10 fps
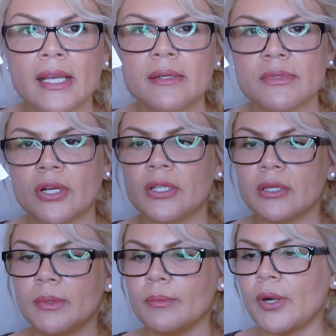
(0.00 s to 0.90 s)
items are a
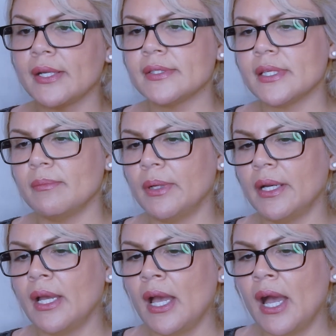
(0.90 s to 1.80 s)
little bit pricey,
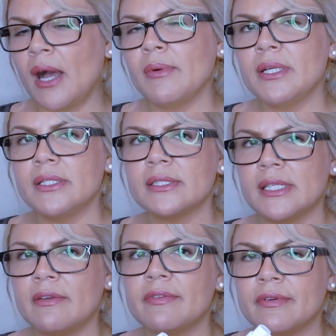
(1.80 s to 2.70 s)
but I wanted to
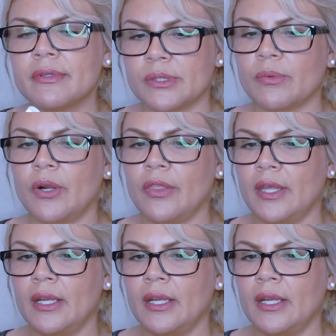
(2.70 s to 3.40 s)
see if it was worth